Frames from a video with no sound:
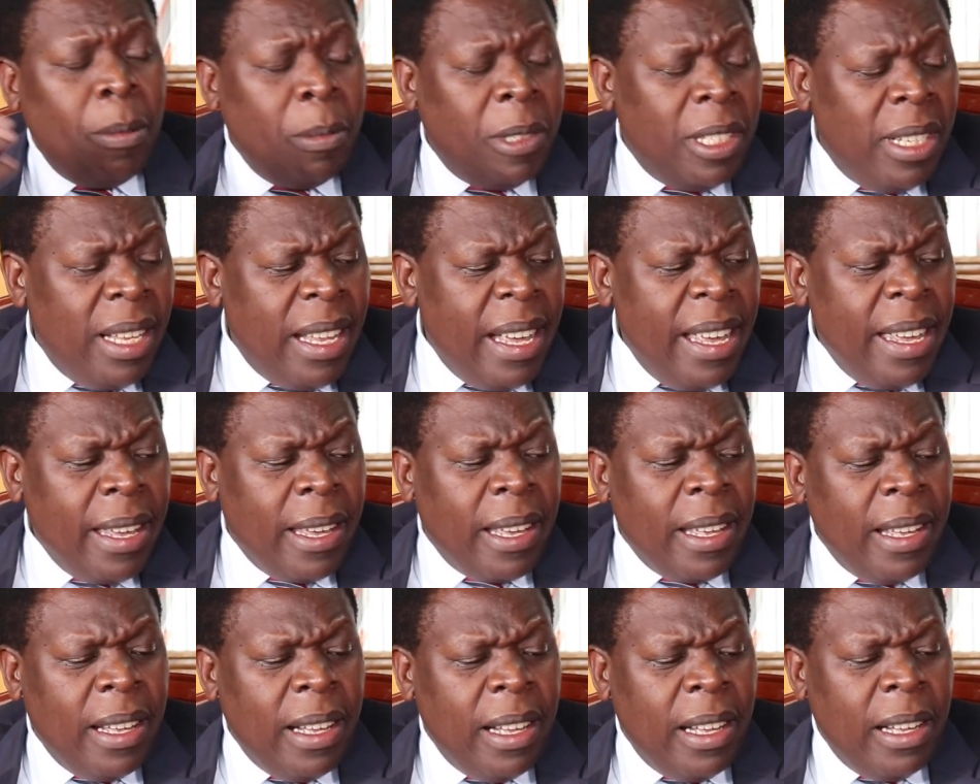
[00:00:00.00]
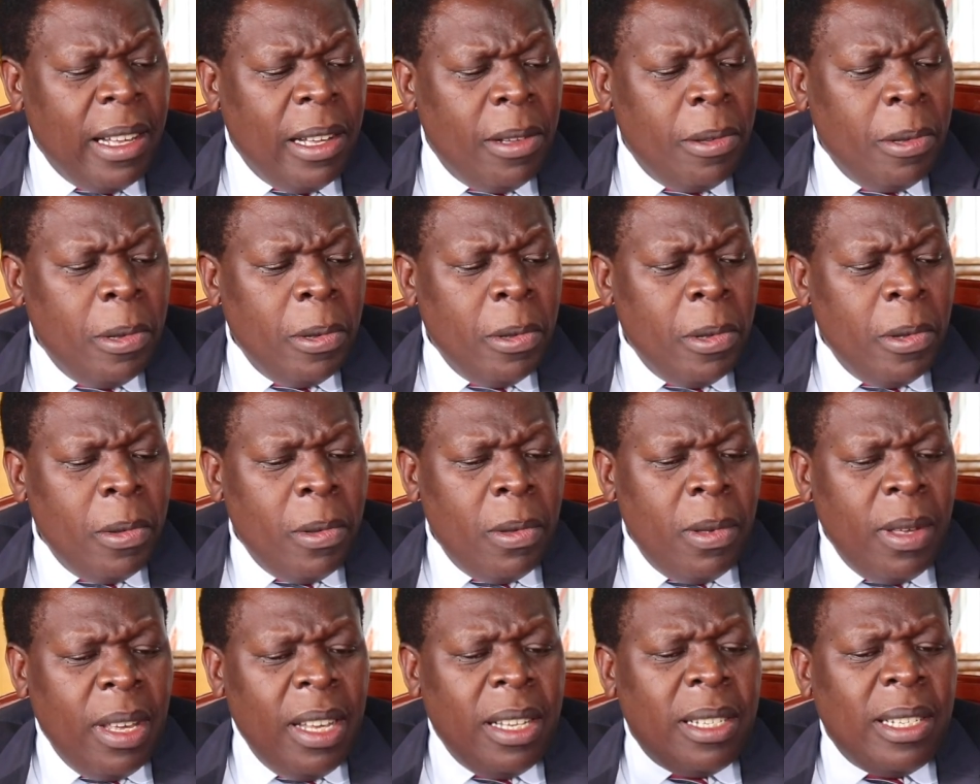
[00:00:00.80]
dams like uh,
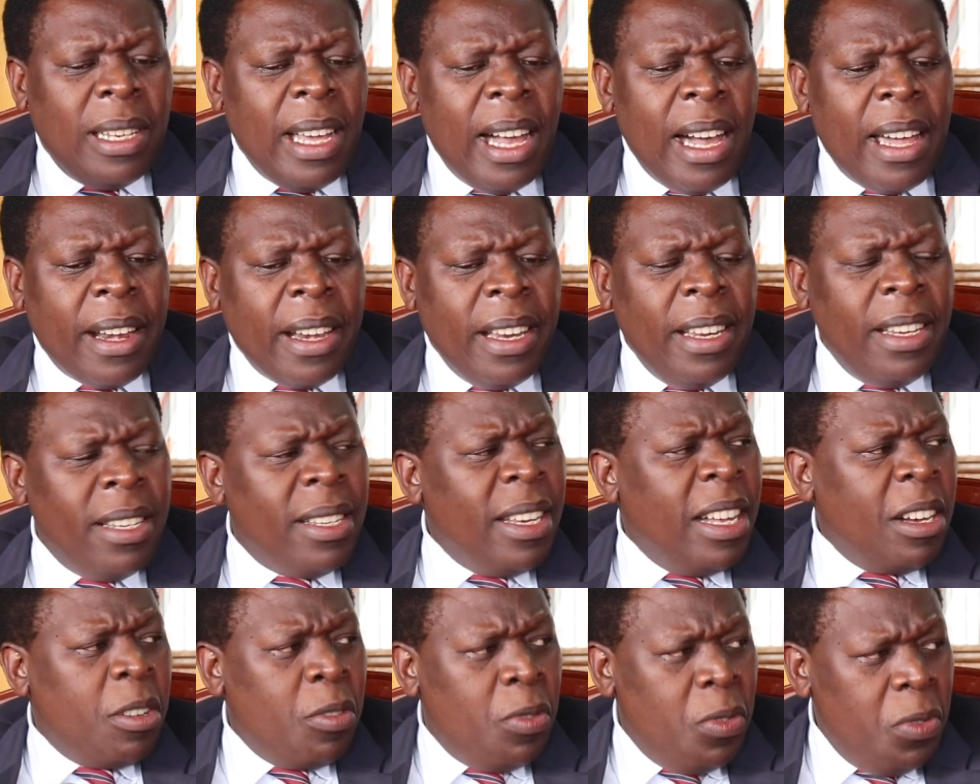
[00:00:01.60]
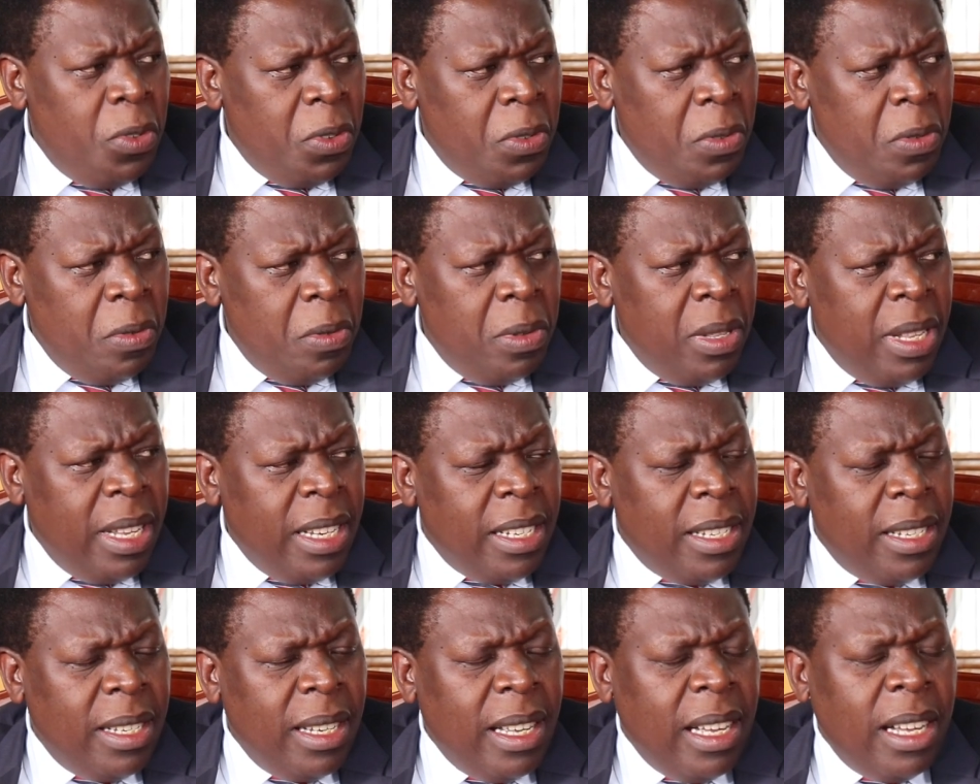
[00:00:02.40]
Itare in Nakuru
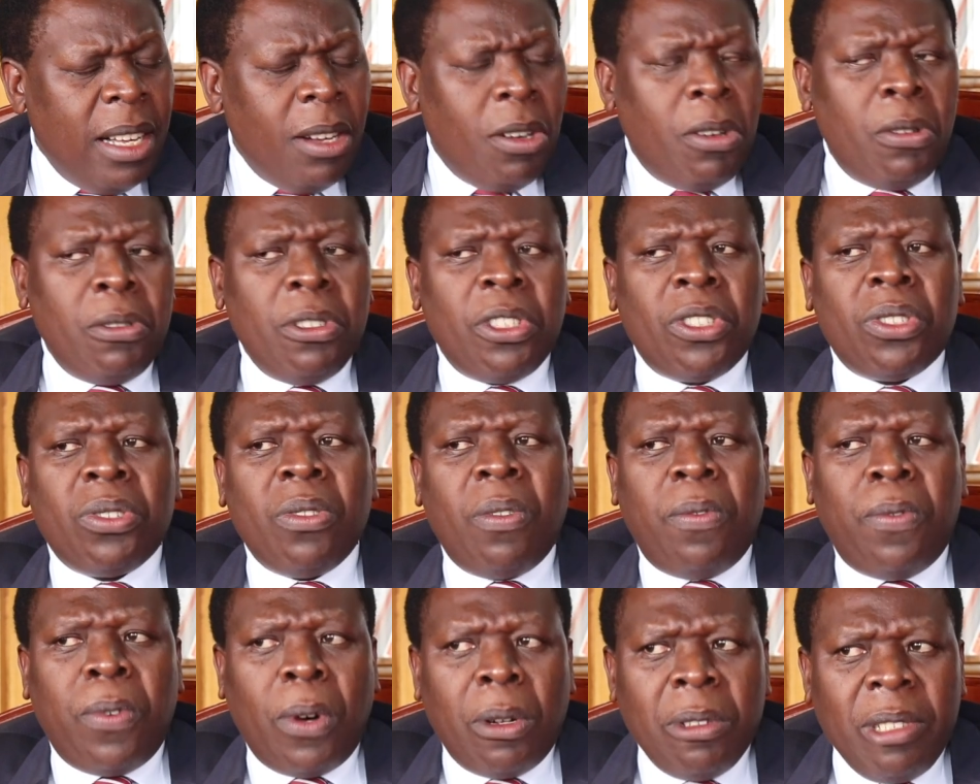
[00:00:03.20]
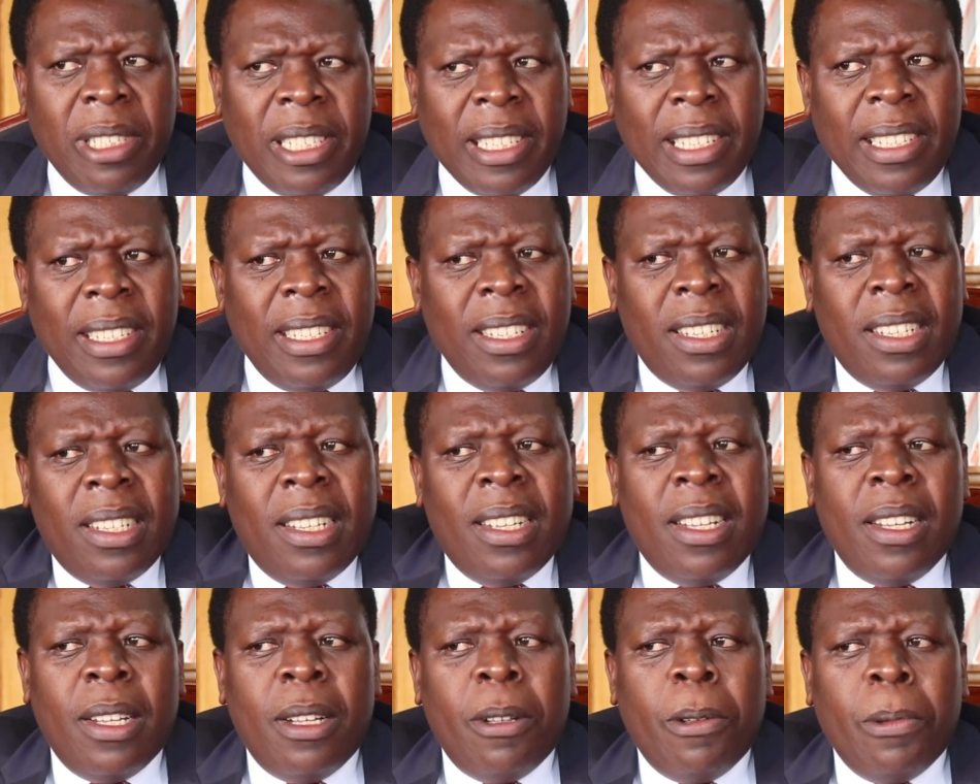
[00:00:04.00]
that also faltered.
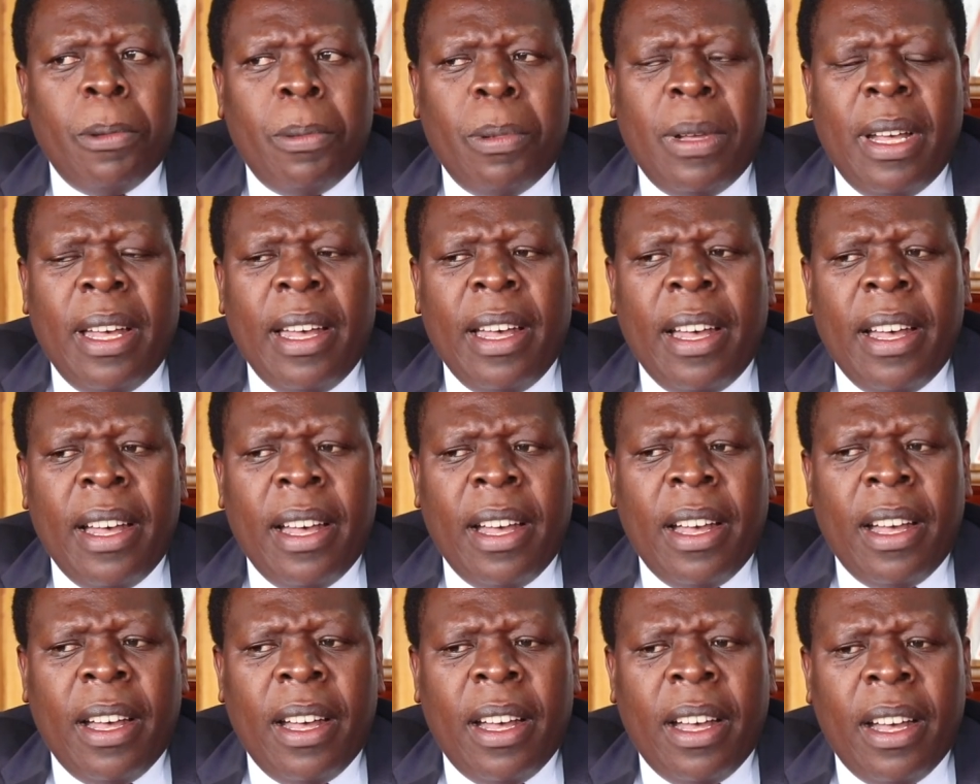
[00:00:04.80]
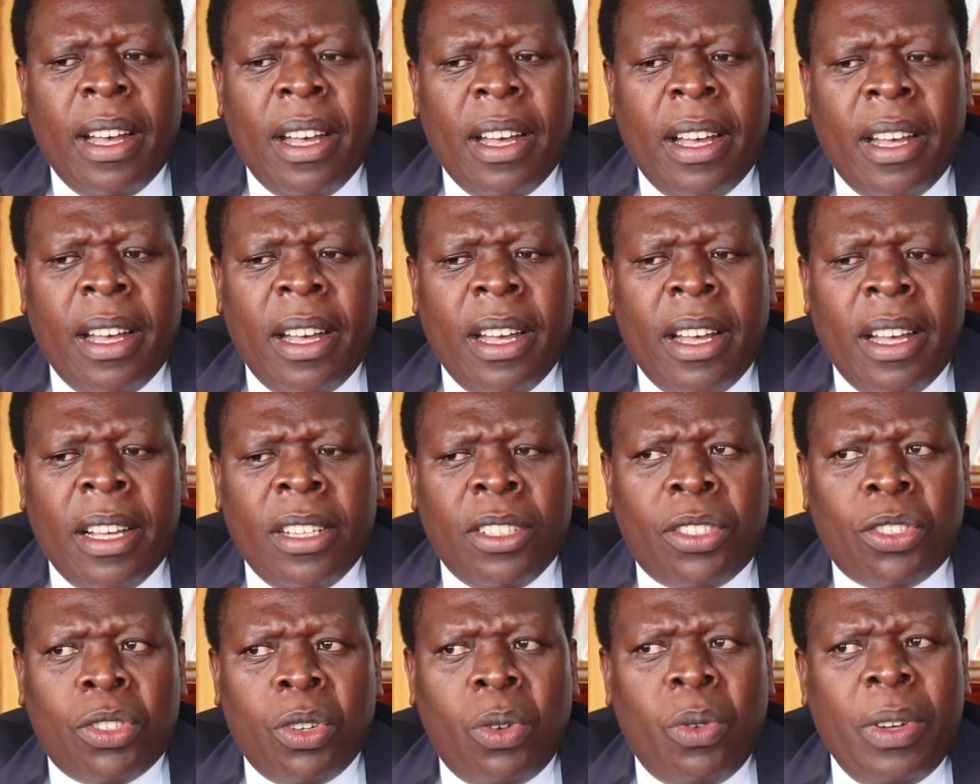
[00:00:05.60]

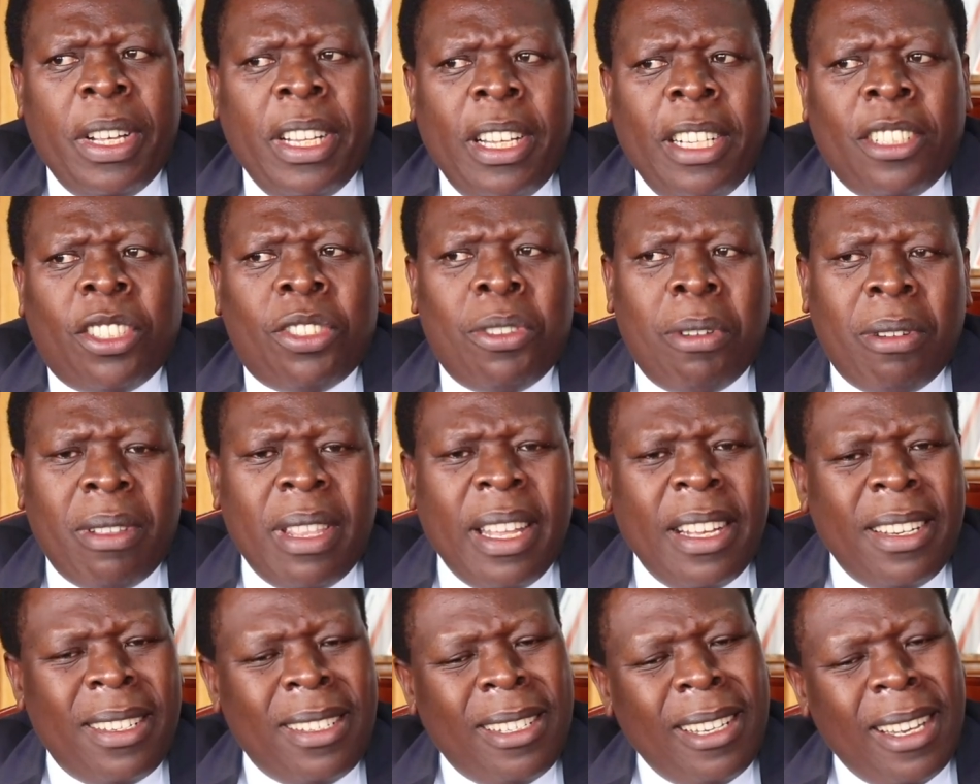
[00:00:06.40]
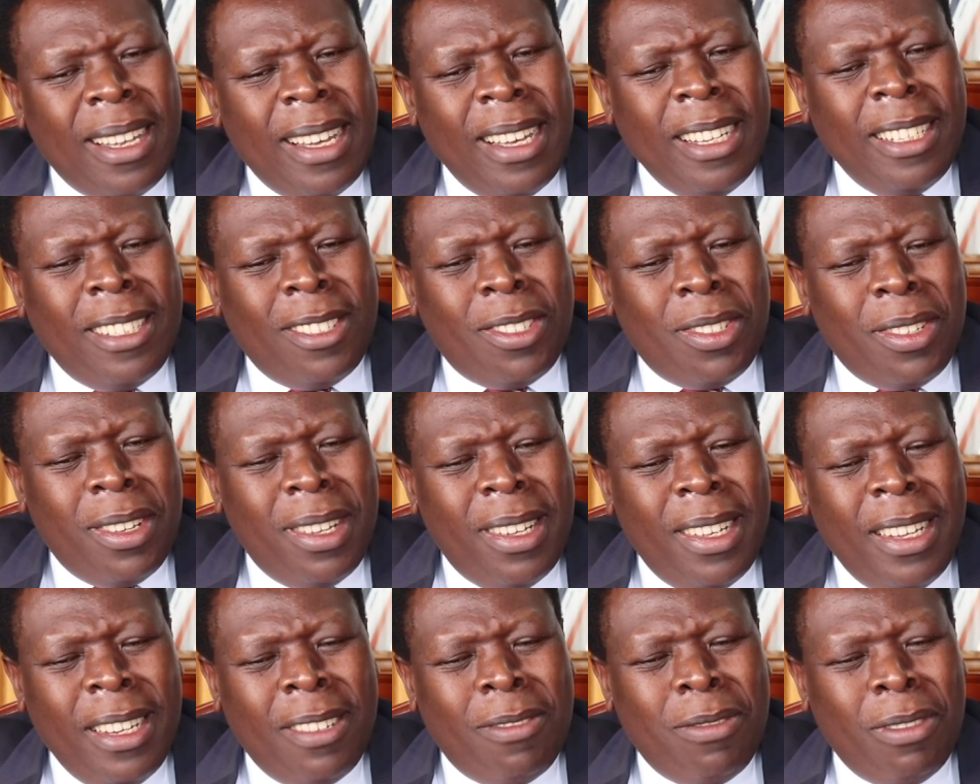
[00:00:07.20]
so it's not that it's,
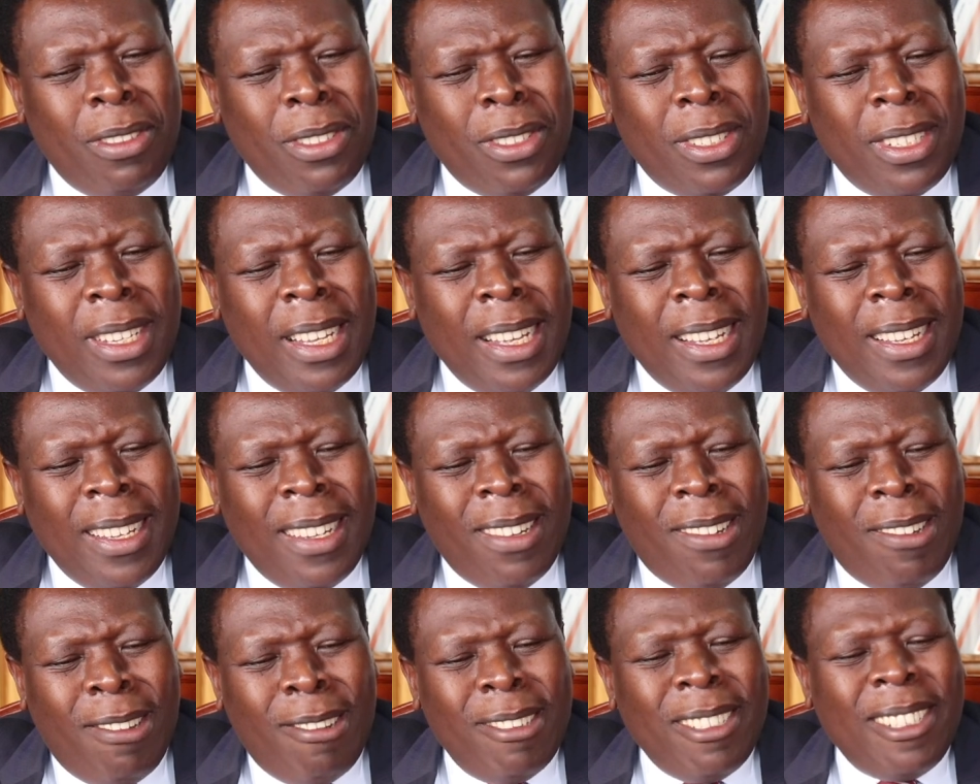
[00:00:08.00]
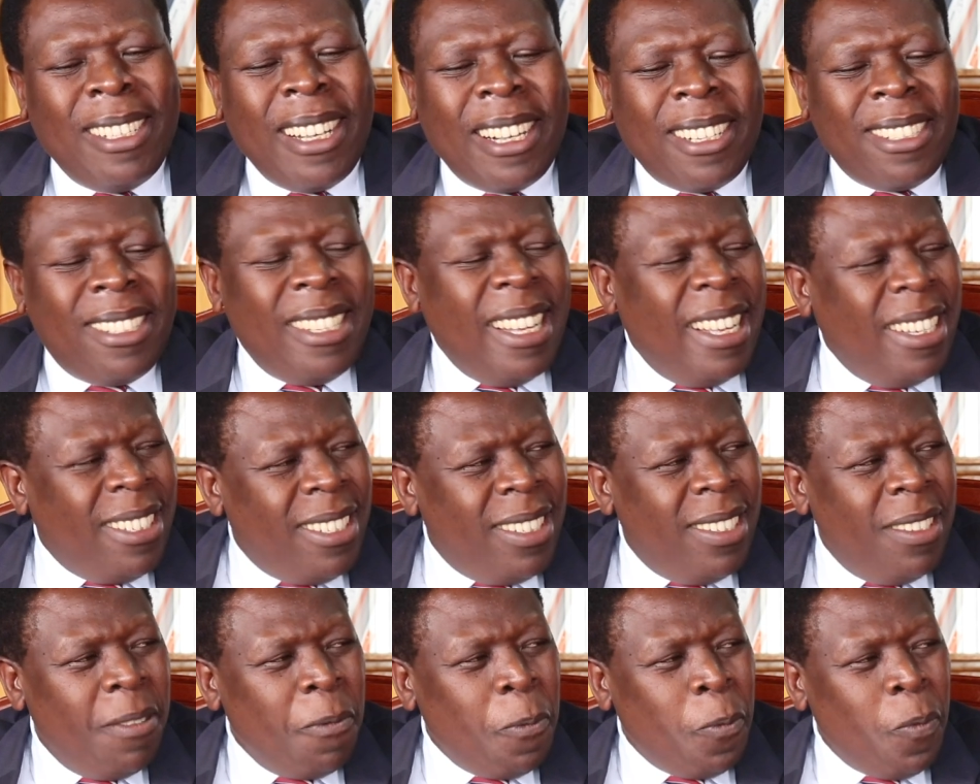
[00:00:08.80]
it was all
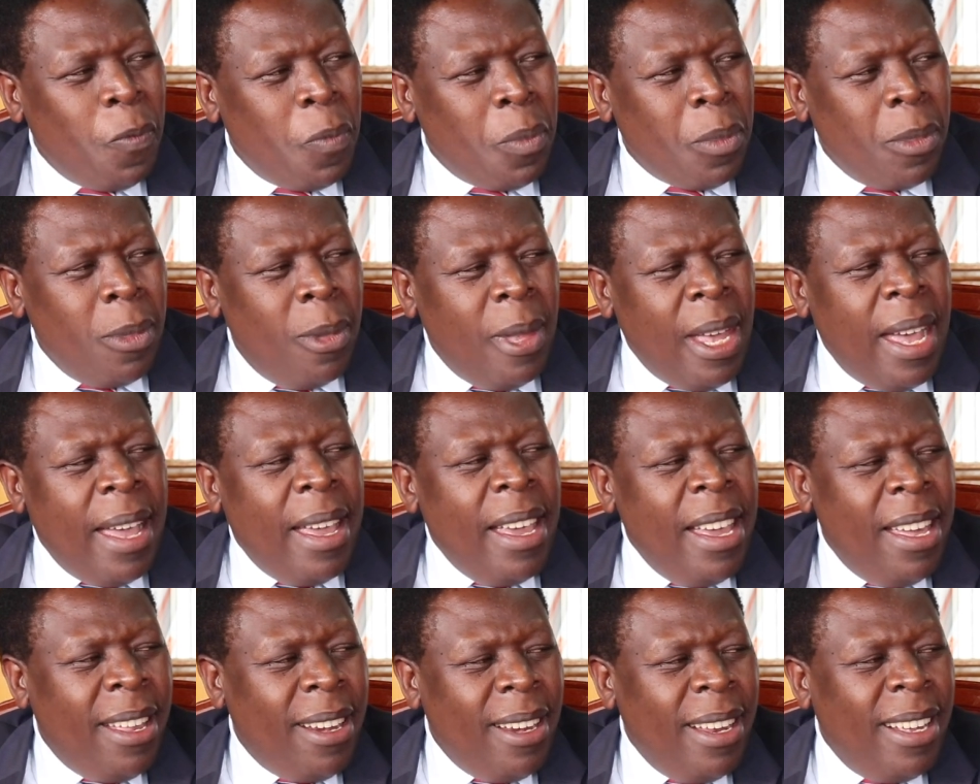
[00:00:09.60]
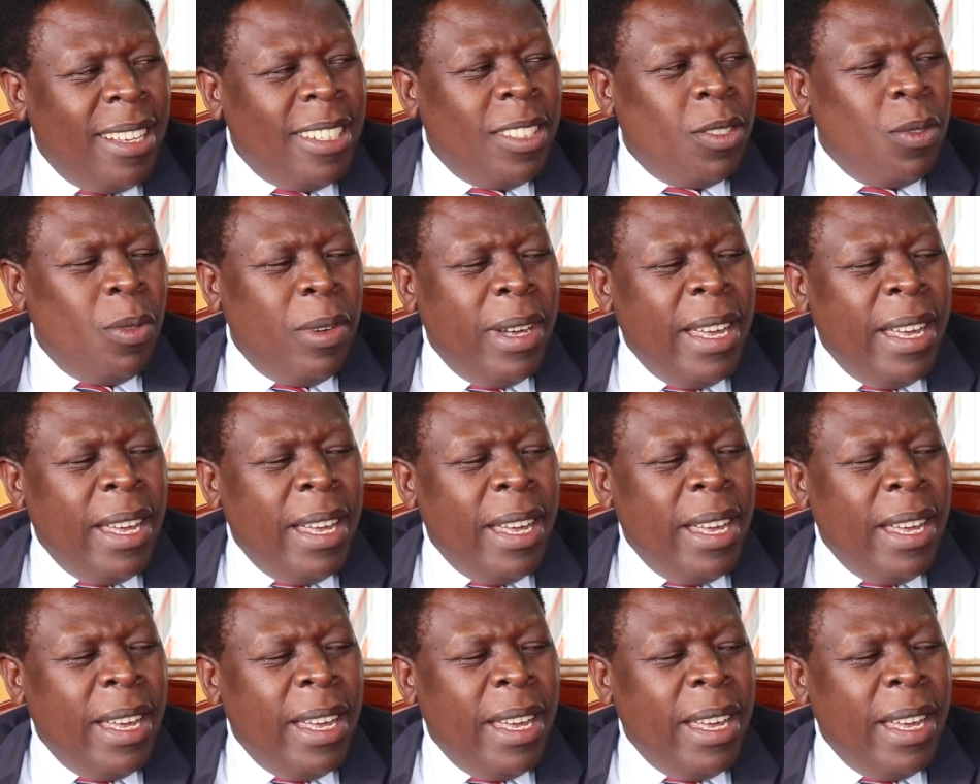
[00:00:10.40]
success. There are areas